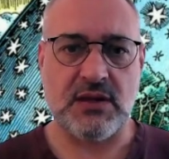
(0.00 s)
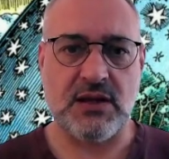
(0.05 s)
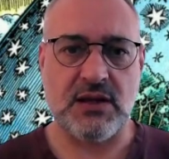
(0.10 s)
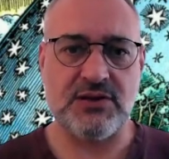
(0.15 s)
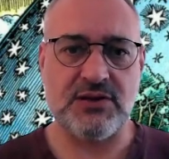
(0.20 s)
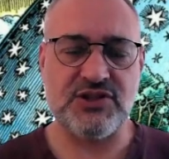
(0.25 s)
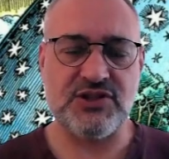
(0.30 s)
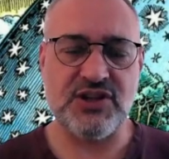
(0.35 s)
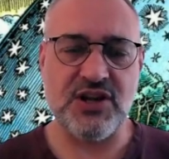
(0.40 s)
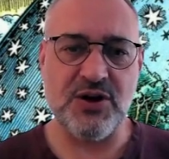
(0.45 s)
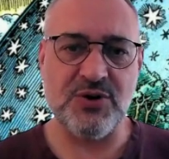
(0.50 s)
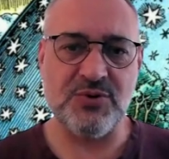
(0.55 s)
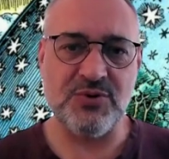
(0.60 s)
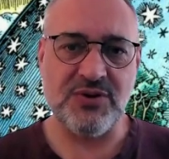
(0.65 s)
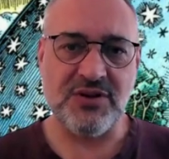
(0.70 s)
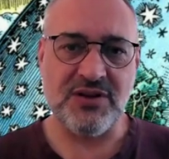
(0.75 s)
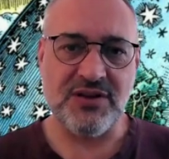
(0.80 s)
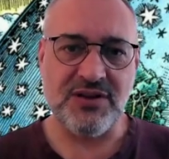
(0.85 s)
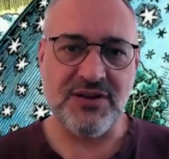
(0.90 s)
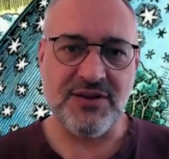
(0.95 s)
And so
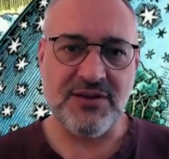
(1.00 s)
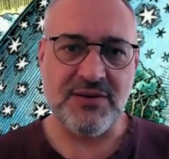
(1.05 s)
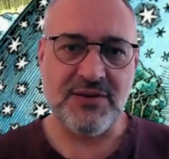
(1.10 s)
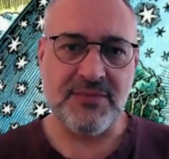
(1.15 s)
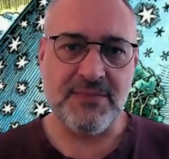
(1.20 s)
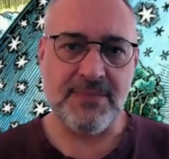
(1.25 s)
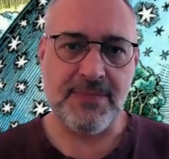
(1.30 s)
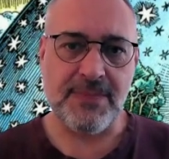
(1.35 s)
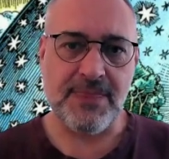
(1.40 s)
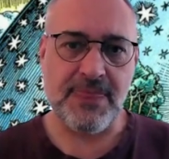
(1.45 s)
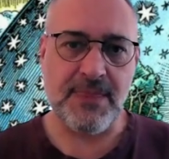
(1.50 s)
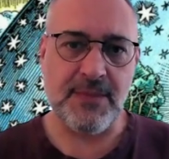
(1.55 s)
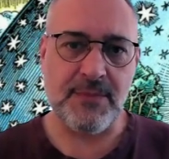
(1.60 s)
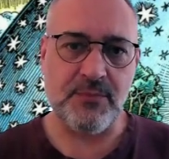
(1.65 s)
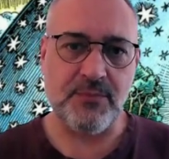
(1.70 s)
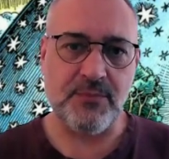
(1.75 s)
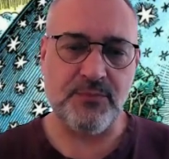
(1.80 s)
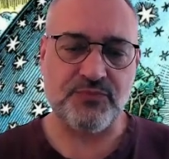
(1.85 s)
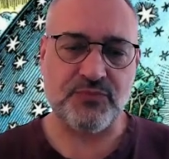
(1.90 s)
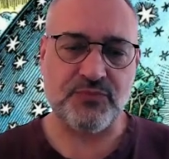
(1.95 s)

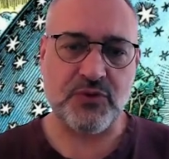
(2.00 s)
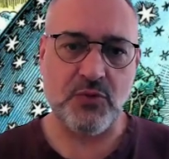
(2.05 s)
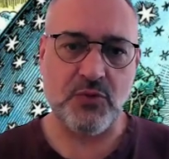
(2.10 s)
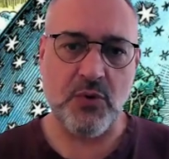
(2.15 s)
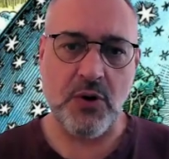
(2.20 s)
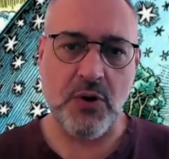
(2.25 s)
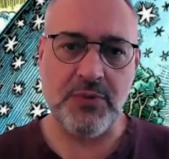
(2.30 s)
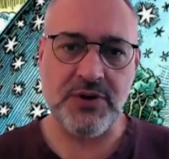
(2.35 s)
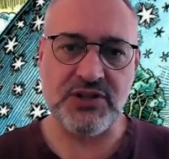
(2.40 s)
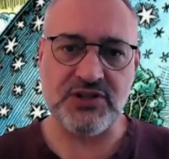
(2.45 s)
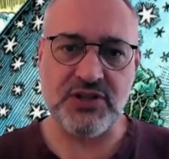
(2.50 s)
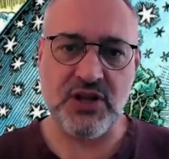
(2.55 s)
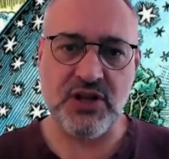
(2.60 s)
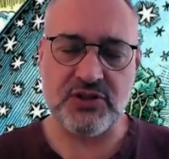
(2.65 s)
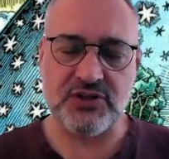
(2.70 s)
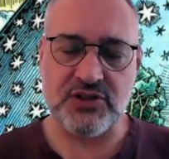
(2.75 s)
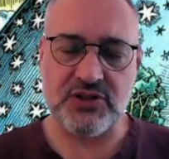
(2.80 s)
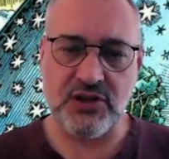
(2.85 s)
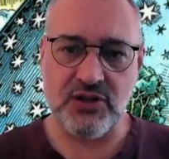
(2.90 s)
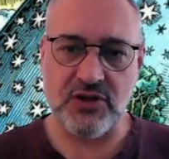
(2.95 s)
when we
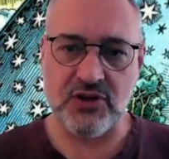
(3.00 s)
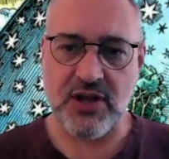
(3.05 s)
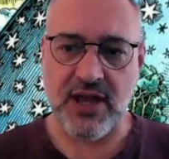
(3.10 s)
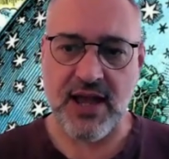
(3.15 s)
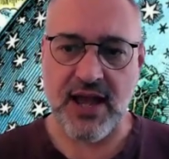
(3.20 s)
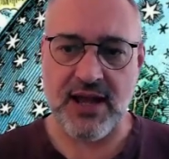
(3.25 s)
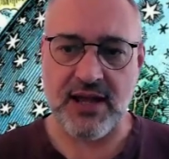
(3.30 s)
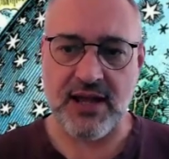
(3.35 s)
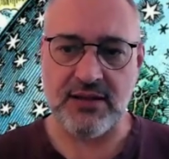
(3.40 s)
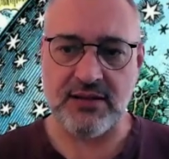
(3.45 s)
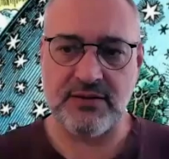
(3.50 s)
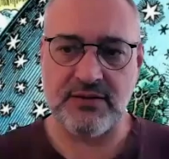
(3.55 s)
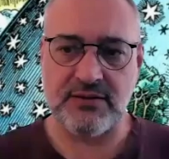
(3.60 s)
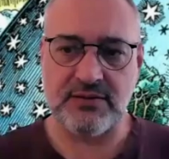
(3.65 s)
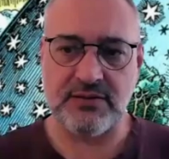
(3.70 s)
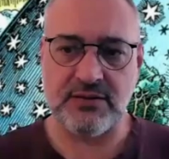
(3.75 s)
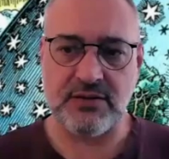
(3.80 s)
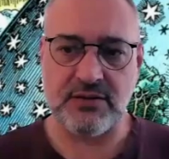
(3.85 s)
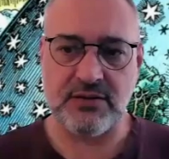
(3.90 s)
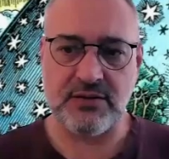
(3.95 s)
start to look at
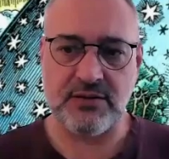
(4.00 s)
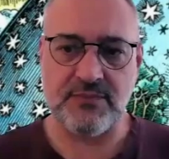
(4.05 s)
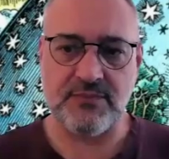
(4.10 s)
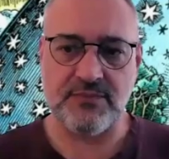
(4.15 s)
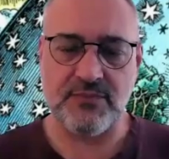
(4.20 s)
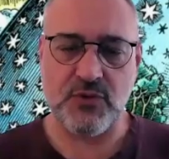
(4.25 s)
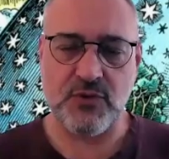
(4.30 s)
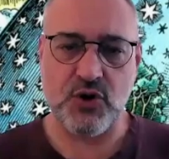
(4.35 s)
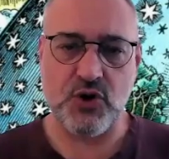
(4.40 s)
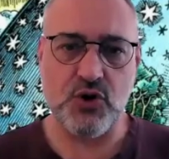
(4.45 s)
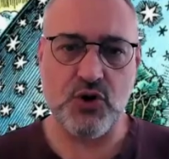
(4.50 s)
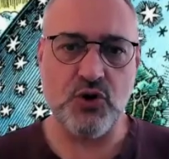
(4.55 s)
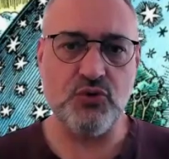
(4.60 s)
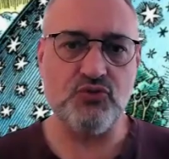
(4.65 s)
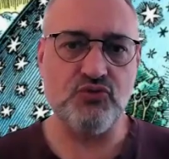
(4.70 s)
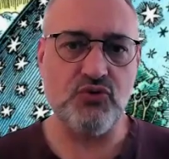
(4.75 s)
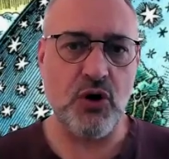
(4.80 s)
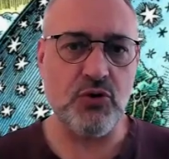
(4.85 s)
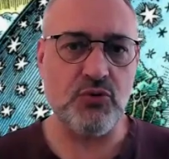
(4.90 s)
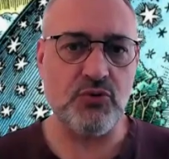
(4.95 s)
who
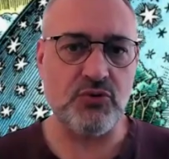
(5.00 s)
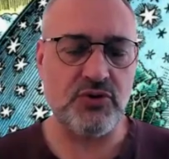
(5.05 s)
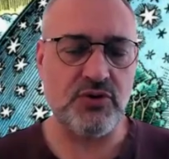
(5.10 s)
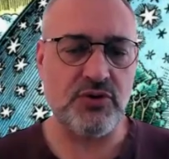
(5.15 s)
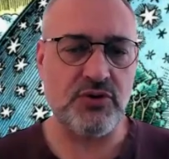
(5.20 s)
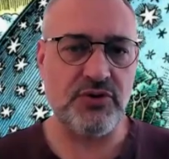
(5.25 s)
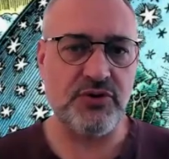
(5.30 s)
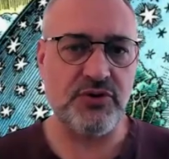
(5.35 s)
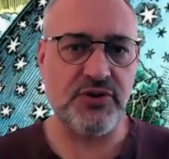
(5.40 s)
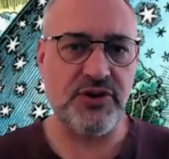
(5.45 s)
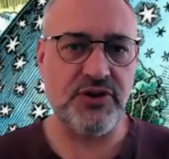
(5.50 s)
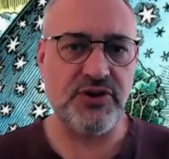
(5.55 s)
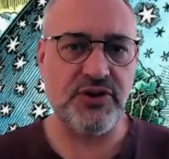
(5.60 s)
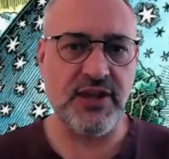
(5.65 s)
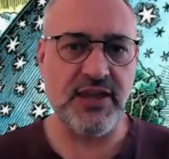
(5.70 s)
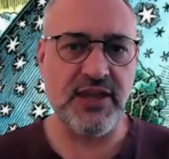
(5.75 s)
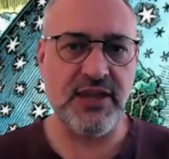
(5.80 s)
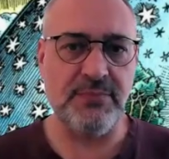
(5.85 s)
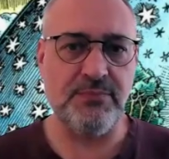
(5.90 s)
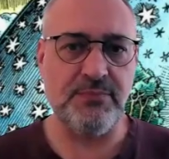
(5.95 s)
wrote
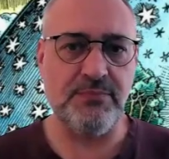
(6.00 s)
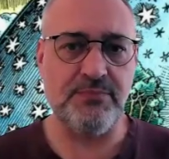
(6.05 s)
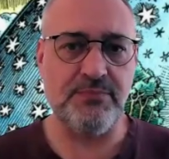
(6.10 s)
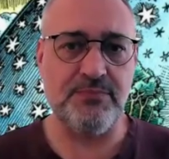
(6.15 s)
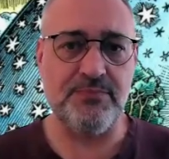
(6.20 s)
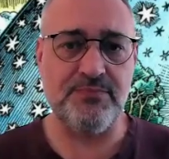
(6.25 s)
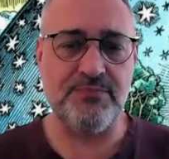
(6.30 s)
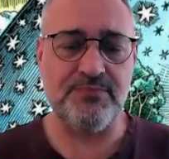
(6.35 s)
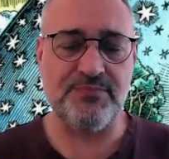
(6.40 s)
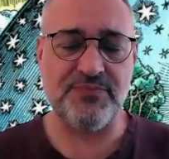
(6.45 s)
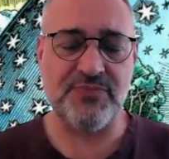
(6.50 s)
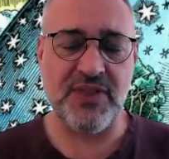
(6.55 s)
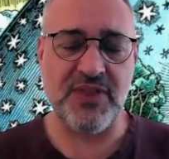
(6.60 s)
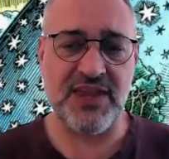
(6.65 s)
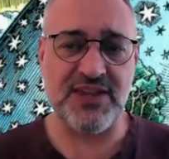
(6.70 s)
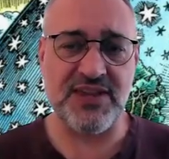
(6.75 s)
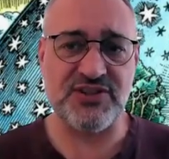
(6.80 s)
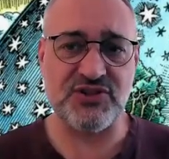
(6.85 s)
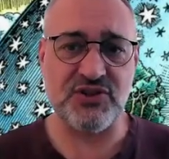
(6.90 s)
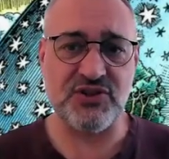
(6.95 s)
the
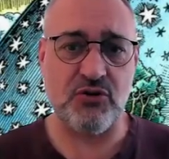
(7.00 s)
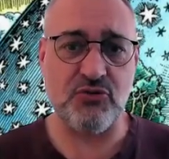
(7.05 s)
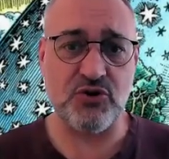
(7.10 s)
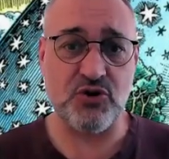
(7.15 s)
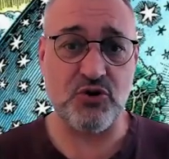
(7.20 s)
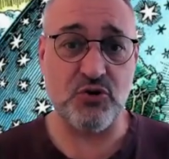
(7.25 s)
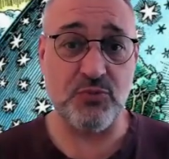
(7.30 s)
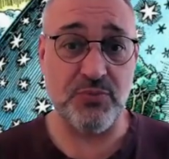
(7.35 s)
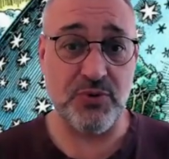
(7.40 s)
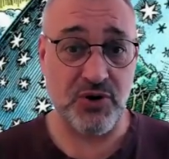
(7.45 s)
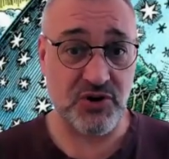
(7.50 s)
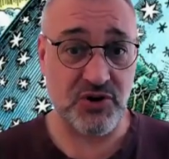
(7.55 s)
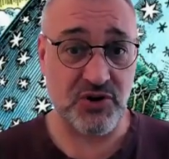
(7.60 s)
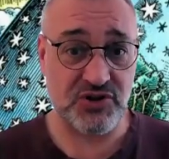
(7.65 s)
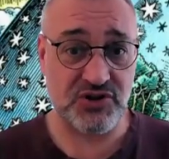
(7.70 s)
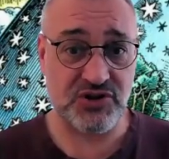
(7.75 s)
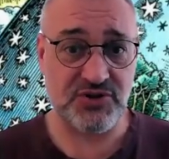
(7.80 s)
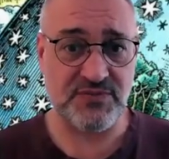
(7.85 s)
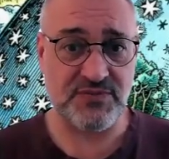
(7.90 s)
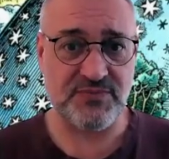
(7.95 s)
historical
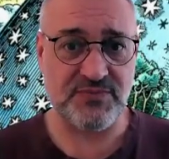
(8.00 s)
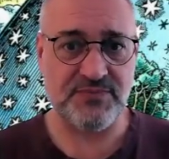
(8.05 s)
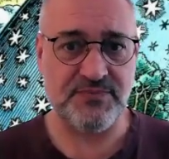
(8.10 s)
books,